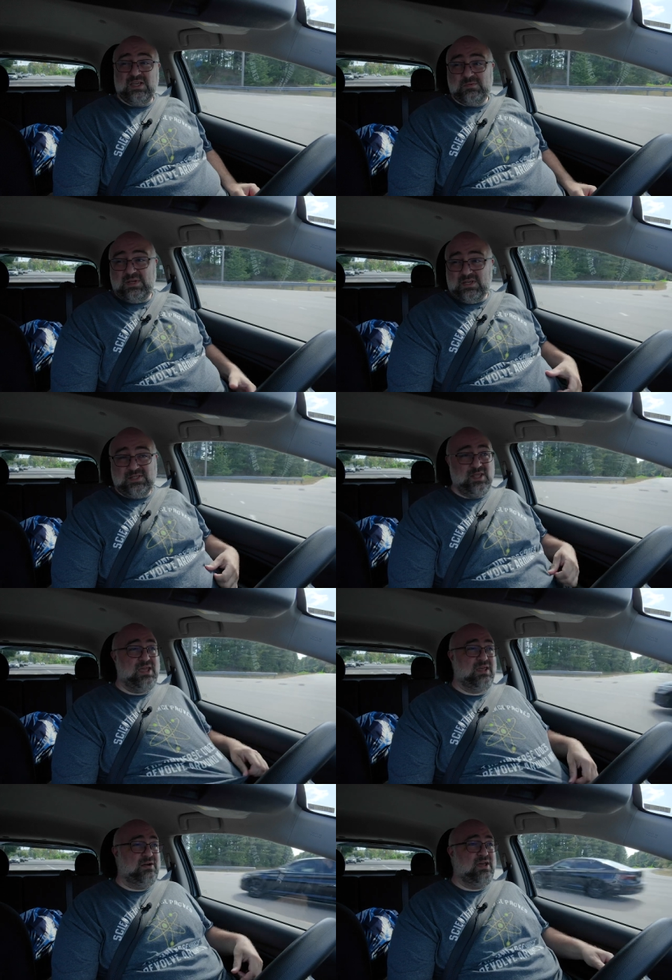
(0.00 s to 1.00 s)
things, because the
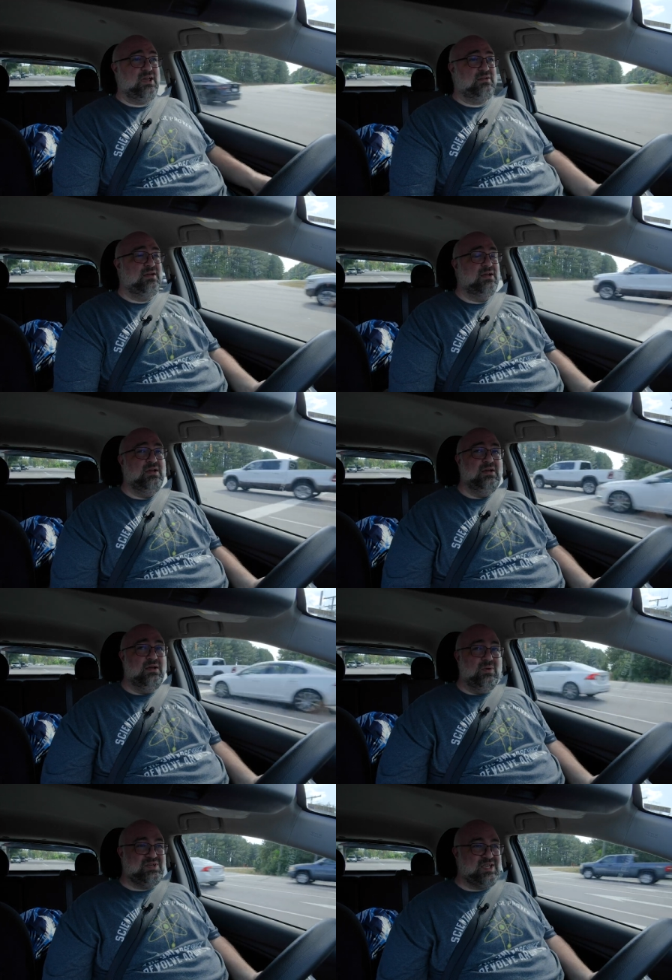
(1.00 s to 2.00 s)
internet
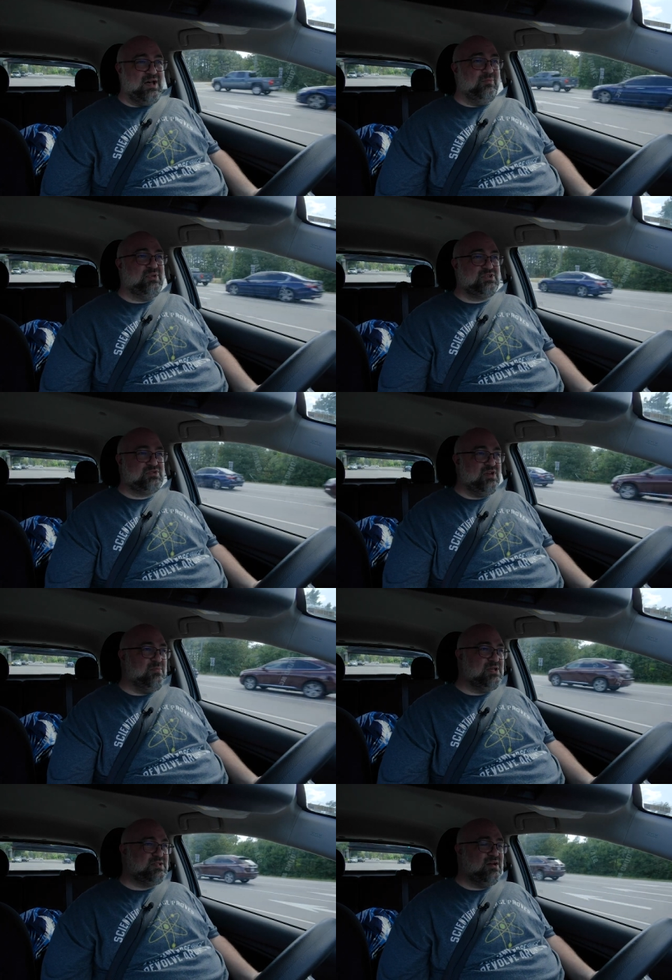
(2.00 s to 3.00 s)
was out, but
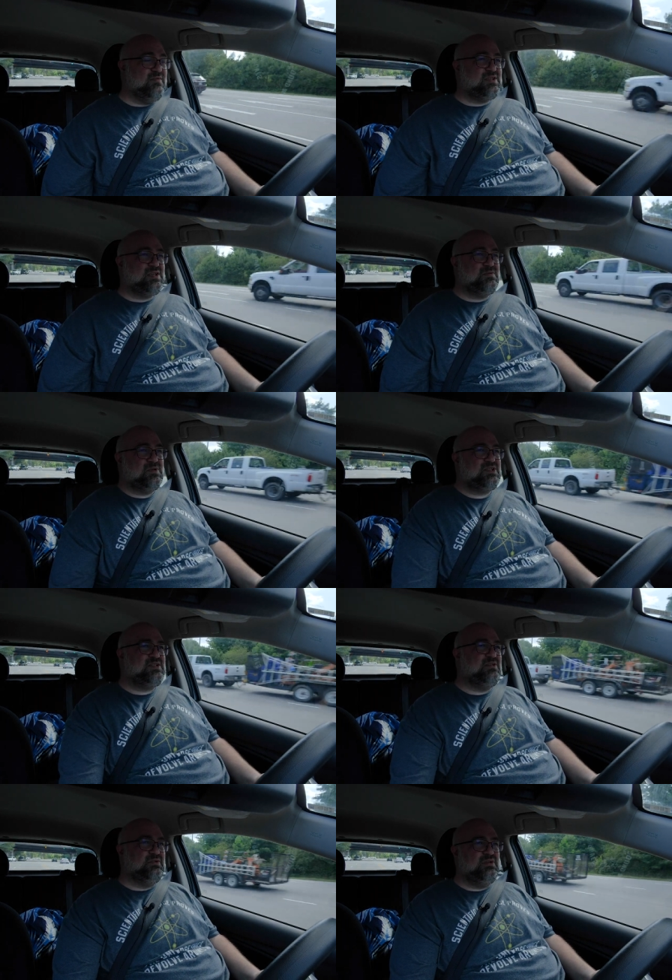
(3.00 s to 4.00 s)
streaming services were
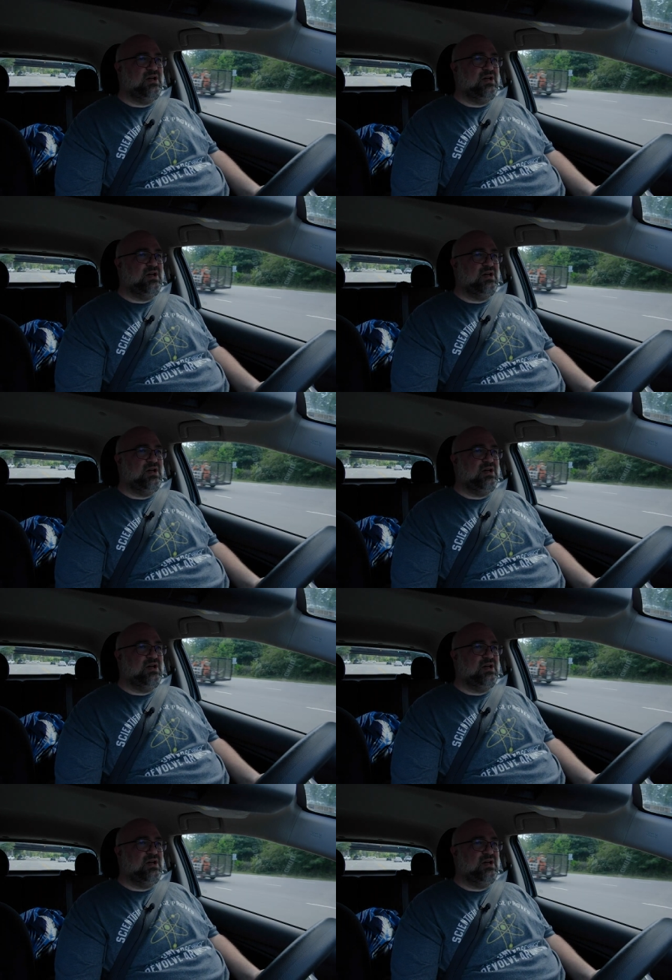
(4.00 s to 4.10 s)
still